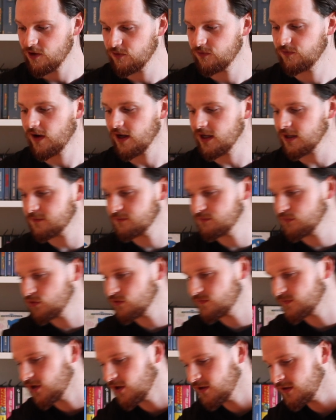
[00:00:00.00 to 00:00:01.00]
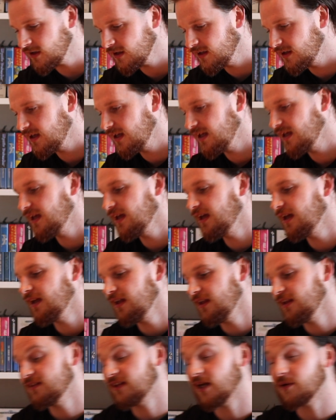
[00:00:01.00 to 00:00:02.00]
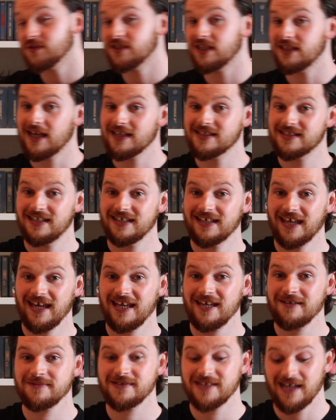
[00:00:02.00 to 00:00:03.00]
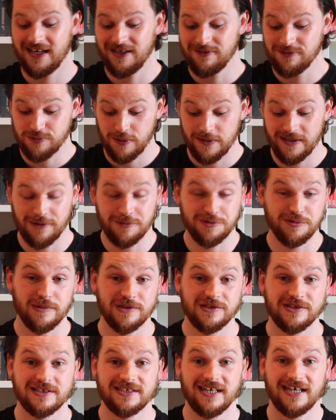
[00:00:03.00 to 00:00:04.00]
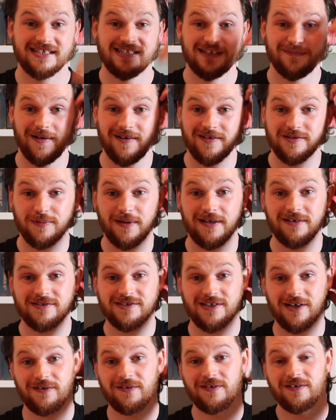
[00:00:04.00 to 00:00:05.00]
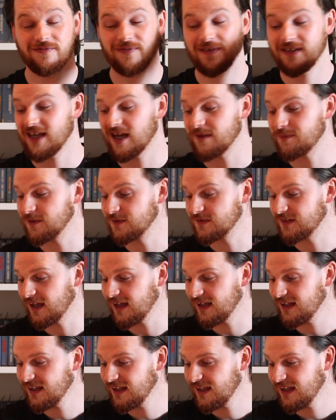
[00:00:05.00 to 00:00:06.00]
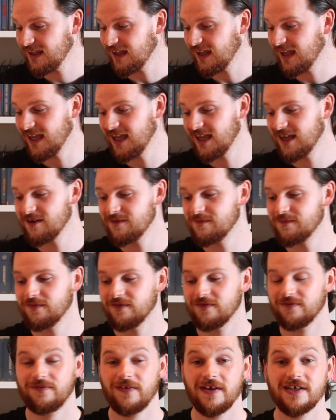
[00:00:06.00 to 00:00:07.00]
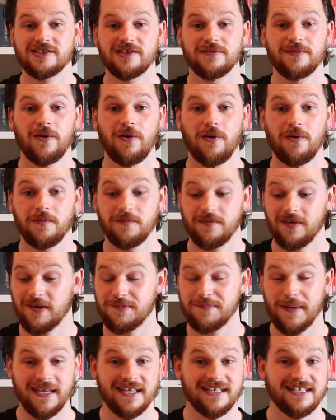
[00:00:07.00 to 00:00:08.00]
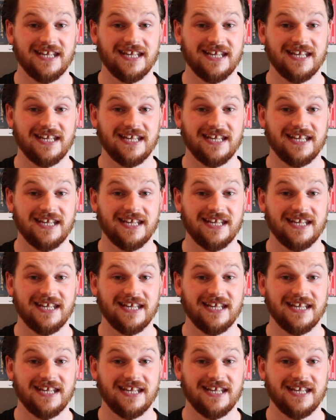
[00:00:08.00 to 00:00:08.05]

Right, moving on. That was the last of the games, and it was one that I was most excited about as well, so really happy with that. First of all, I bet you